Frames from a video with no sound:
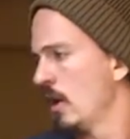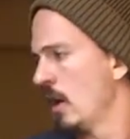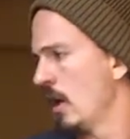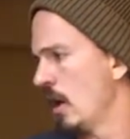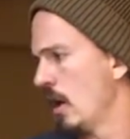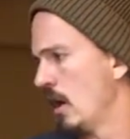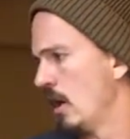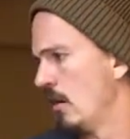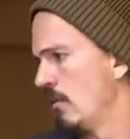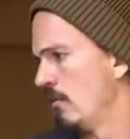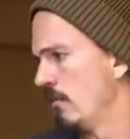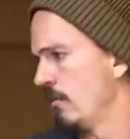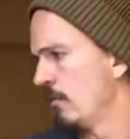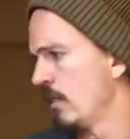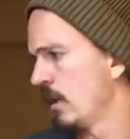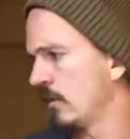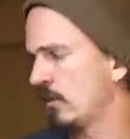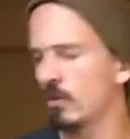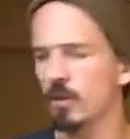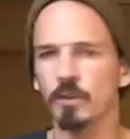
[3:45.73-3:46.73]

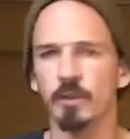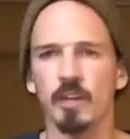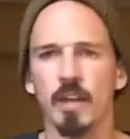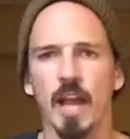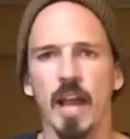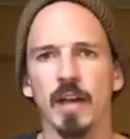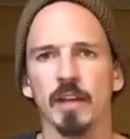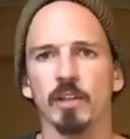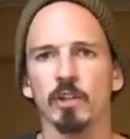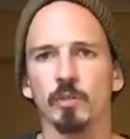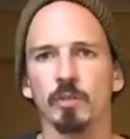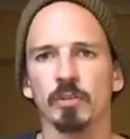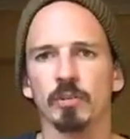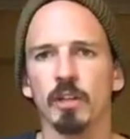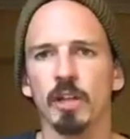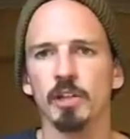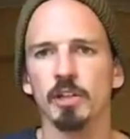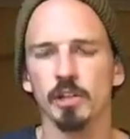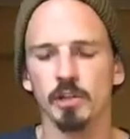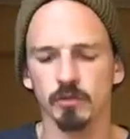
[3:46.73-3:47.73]
It's called an
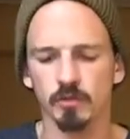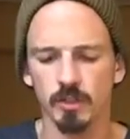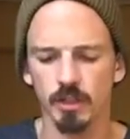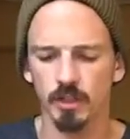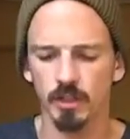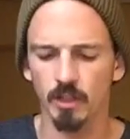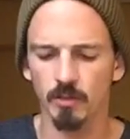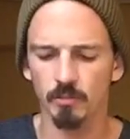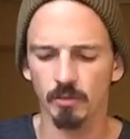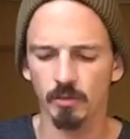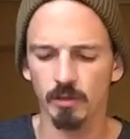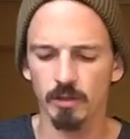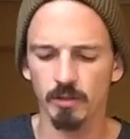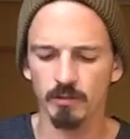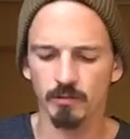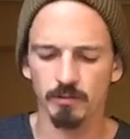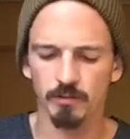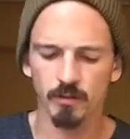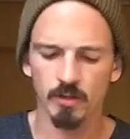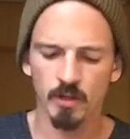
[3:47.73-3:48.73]
acupressure ring, I
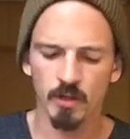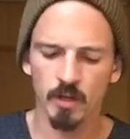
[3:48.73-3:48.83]
believe.